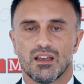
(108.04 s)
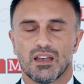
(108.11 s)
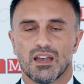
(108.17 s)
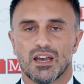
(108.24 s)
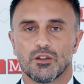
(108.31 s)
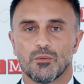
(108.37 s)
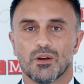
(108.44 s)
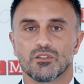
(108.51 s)

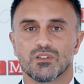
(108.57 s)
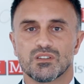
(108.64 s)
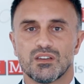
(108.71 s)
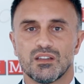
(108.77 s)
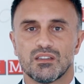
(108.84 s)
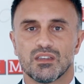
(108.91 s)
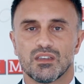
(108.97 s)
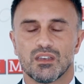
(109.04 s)
And about the
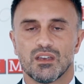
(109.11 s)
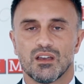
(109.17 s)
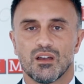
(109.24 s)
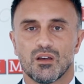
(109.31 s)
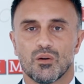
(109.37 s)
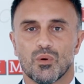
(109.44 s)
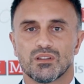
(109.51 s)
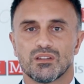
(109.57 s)
city,
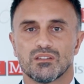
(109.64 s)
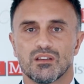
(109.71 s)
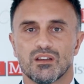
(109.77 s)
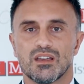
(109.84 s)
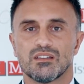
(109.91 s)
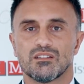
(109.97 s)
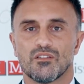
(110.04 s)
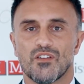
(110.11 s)
what is the
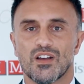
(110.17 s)
ease of